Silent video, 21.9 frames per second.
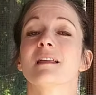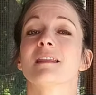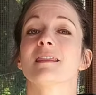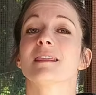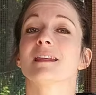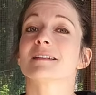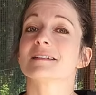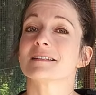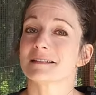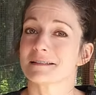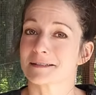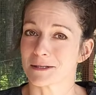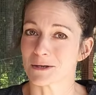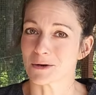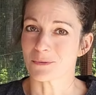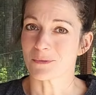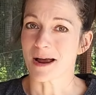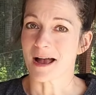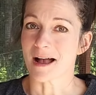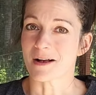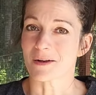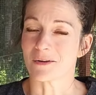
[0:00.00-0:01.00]
then stick
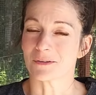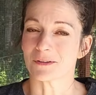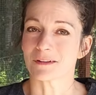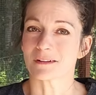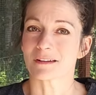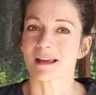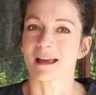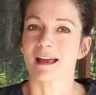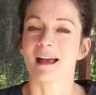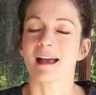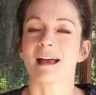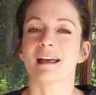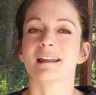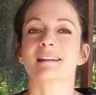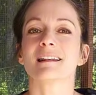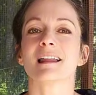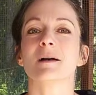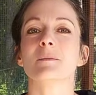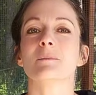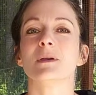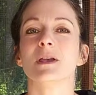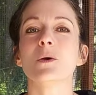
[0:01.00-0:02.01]
around and
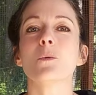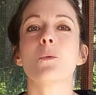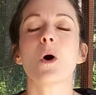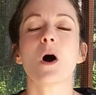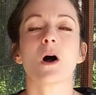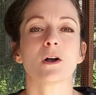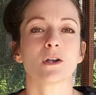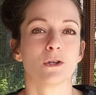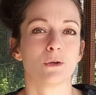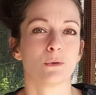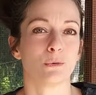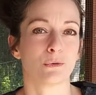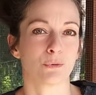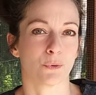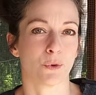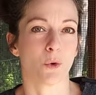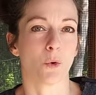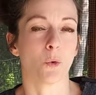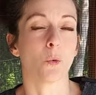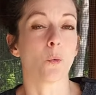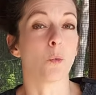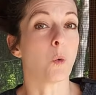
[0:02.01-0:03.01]
let me walk you
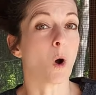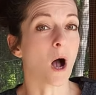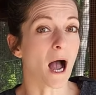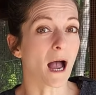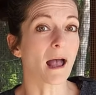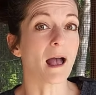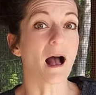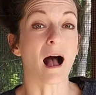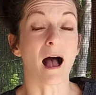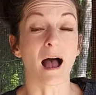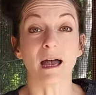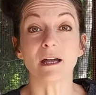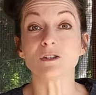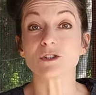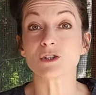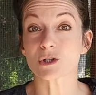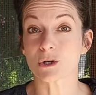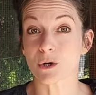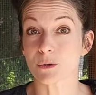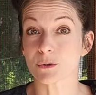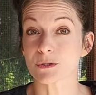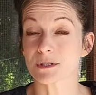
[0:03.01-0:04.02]
through why I
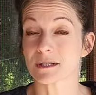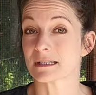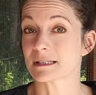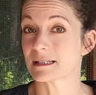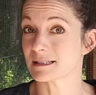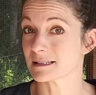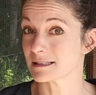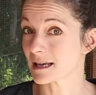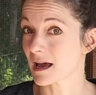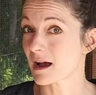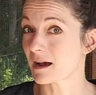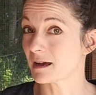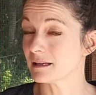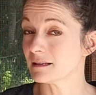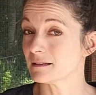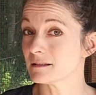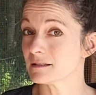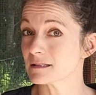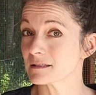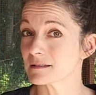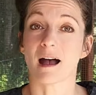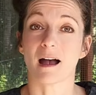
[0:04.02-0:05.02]
chose the
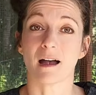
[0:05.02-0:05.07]
designs